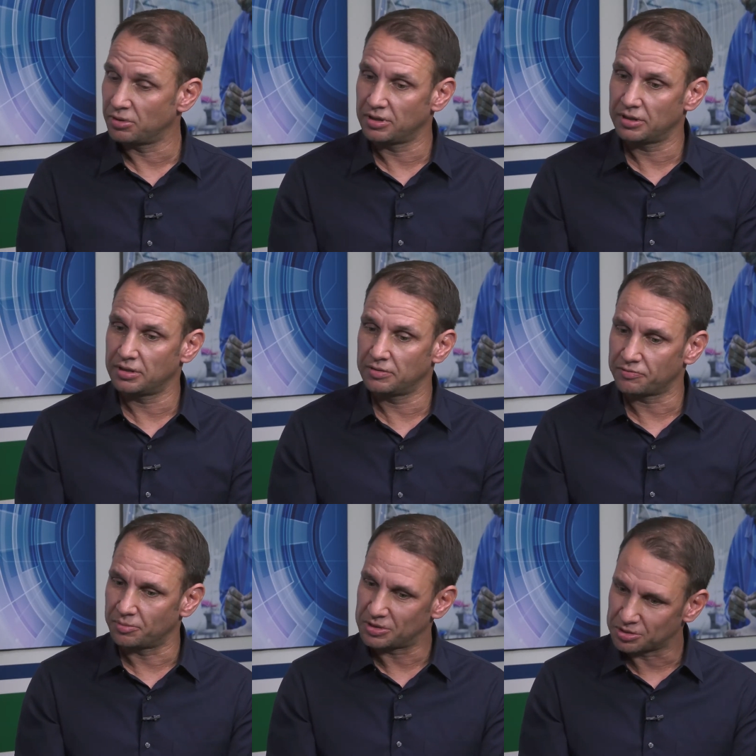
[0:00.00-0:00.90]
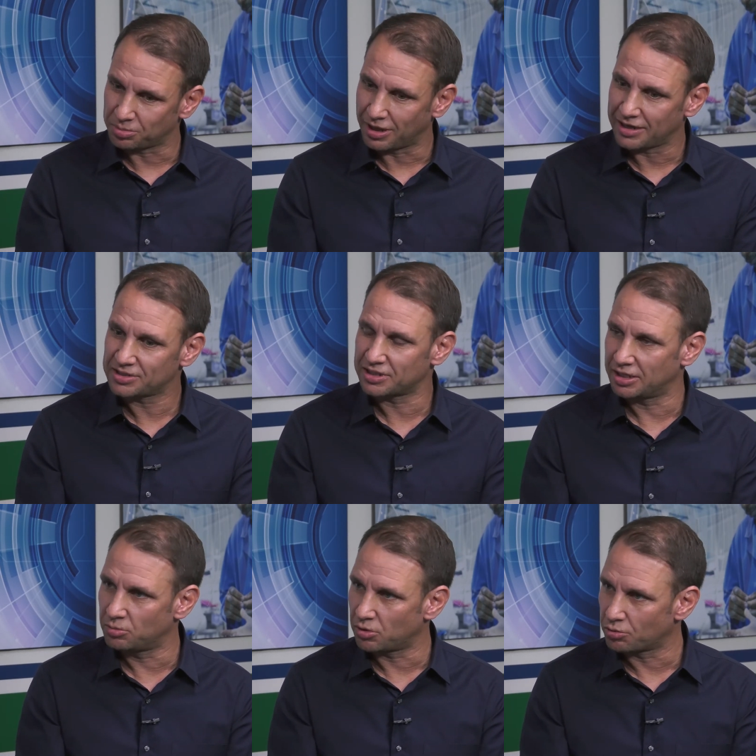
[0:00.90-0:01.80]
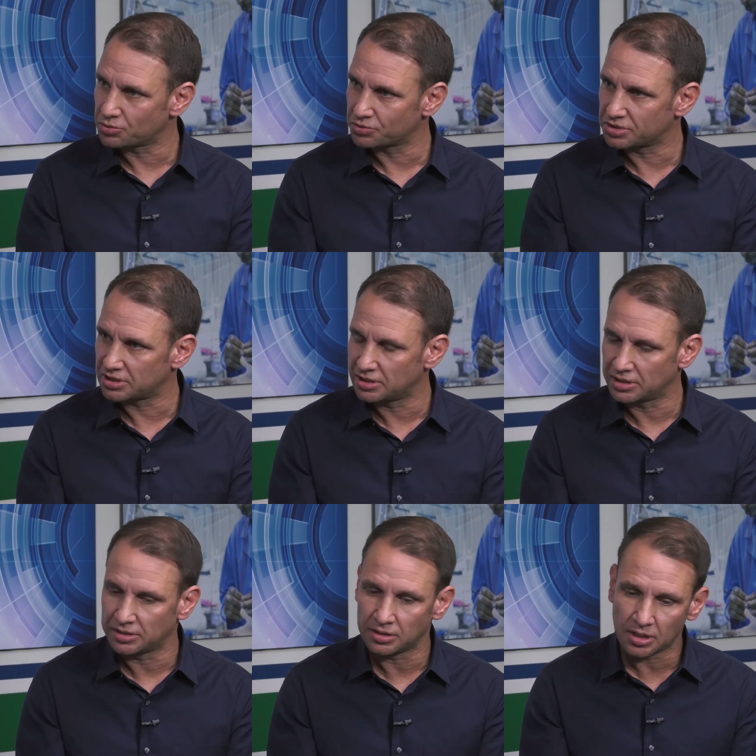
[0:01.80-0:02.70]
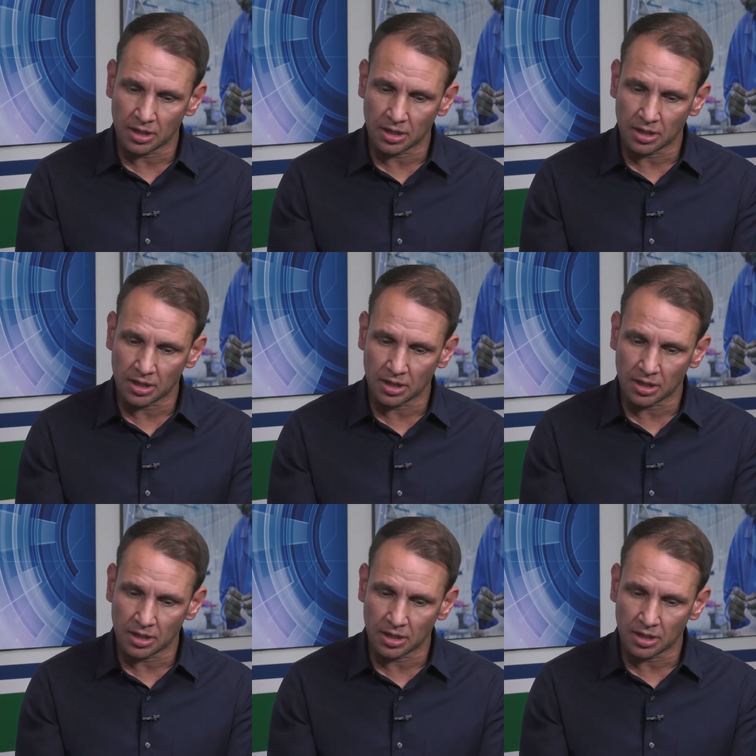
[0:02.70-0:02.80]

But from the supply side, we're also seeing